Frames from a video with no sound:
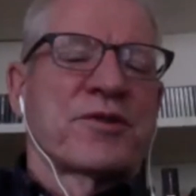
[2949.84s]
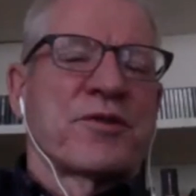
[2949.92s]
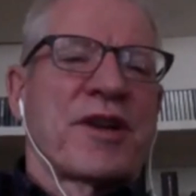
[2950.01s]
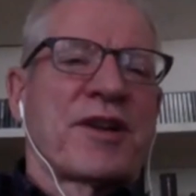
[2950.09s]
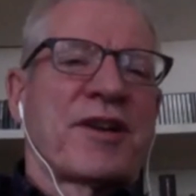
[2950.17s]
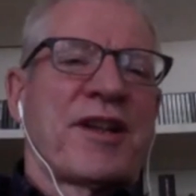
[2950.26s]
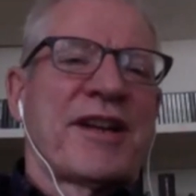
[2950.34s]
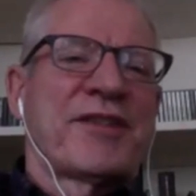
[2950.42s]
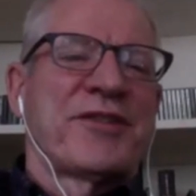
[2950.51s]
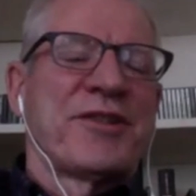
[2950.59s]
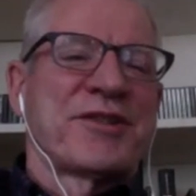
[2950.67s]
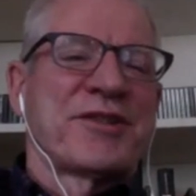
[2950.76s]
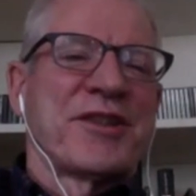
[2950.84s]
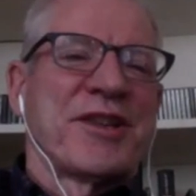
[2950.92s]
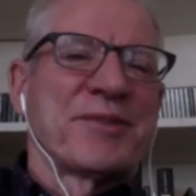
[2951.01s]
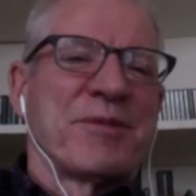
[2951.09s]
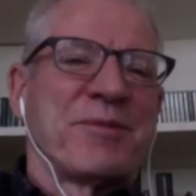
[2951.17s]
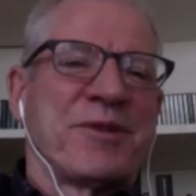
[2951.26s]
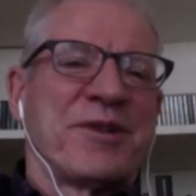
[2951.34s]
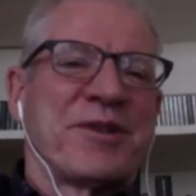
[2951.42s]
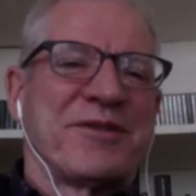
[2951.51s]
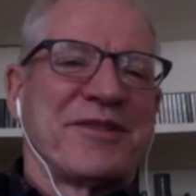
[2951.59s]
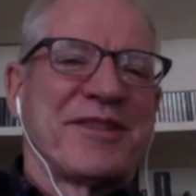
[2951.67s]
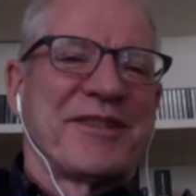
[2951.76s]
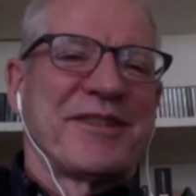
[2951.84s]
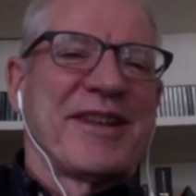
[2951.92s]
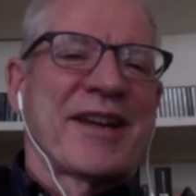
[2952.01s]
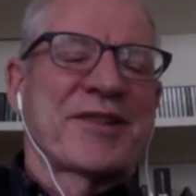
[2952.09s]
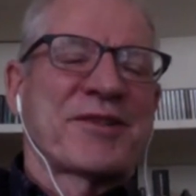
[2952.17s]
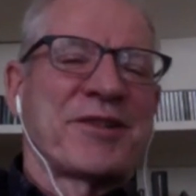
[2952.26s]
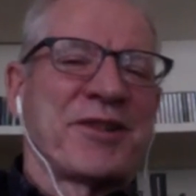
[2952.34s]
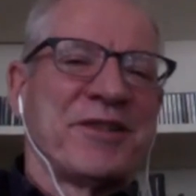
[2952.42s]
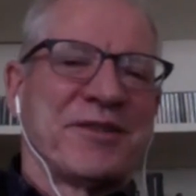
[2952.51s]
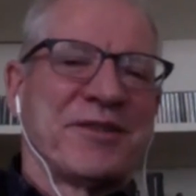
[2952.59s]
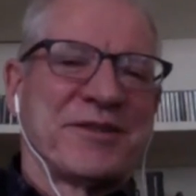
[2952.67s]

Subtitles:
around a lot these days, but we don't actually,